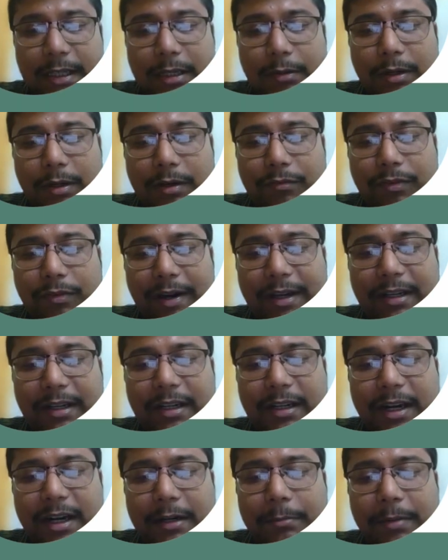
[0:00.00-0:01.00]
you can find
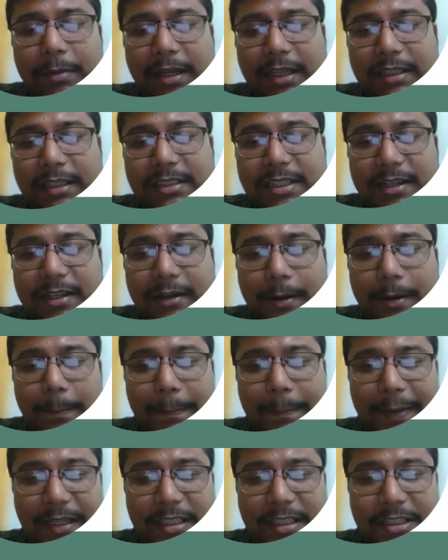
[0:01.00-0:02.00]
it at my
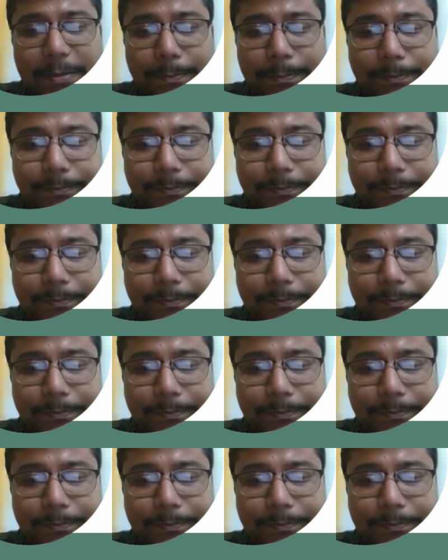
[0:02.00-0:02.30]
Instagram page.